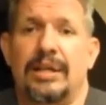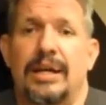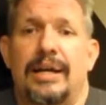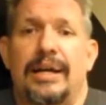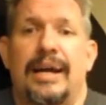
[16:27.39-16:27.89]

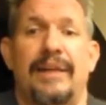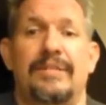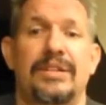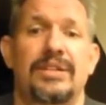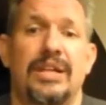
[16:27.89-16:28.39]
I
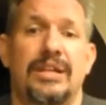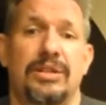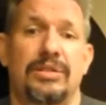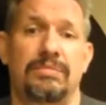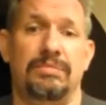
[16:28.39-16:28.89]
haven't done a
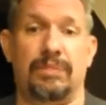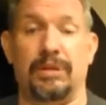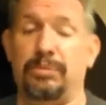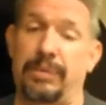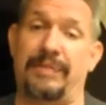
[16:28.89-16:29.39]

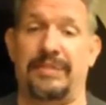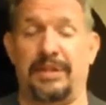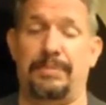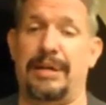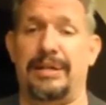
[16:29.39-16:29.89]
well, we haven't done
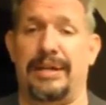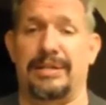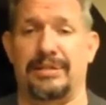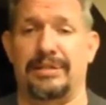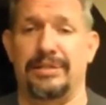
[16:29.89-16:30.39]
a podcast
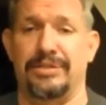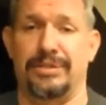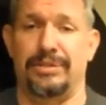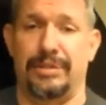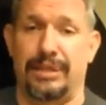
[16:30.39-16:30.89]
lately,
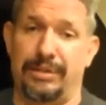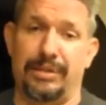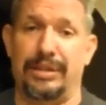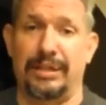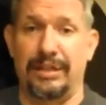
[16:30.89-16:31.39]
so how can
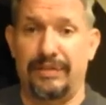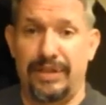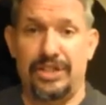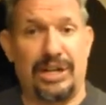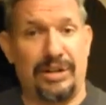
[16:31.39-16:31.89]
I give any
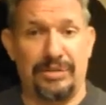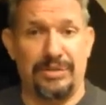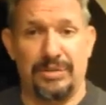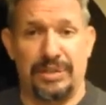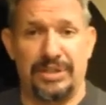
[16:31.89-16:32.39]
shout outs
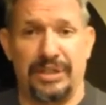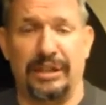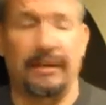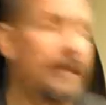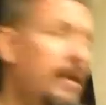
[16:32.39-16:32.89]
recently?
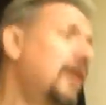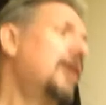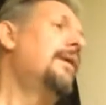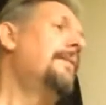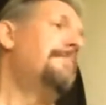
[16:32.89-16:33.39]

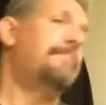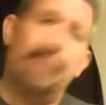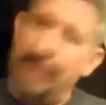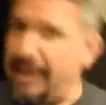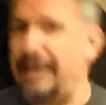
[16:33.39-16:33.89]

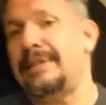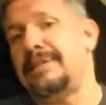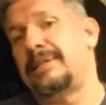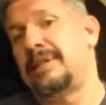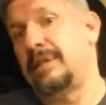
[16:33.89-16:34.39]
But